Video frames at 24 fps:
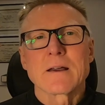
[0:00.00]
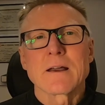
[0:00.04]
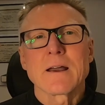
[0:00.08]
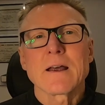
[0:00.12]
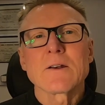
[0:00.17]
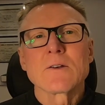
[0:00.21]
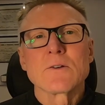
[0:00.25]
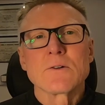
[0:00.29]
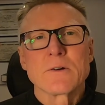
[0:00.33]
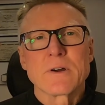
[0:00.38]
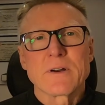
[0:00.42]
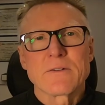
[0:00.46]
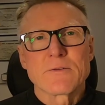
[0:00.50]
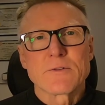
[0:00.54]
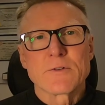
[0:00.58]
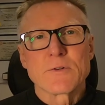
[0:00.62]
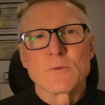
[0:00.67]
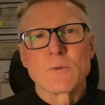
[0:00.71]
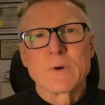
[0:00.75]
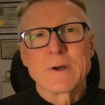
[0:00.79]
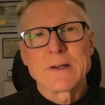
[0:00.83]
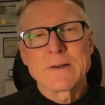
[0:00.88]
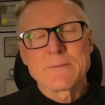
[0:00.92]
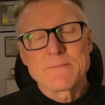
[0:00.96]
Hello
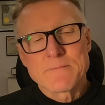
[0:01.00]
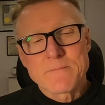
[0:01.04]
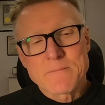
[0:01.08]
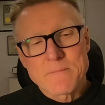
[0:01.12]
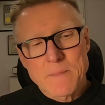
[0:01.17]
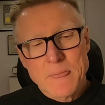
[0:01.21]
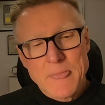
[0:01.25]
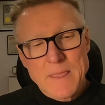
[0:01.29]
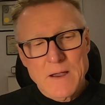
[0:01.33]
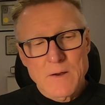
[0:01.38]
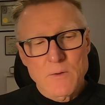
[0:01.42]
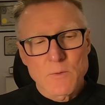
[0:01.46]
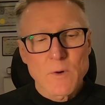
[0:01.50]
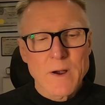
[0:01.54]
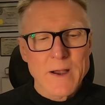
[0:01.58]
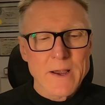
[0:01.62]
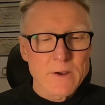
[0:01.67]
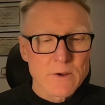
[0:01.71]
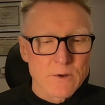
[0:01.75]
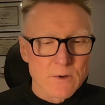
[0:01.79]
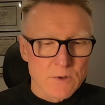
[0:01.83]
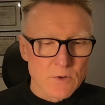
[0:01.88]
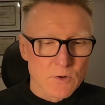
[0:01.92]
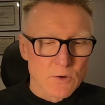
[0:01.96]
everyone. A
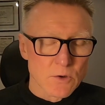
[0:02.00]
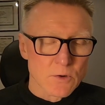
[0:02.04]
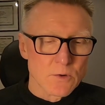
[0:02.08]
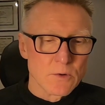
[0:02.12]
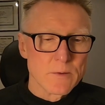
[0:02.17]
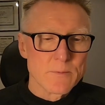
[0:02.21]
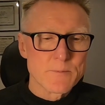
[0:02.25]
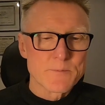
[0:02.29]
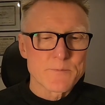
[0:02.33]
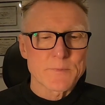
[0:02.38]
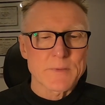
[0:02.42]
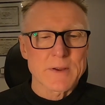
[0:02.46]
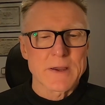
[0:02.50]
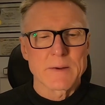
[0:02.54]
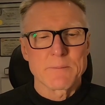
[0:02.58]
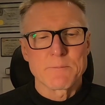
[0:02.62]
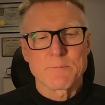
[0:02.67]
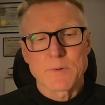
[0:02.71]
while ago, I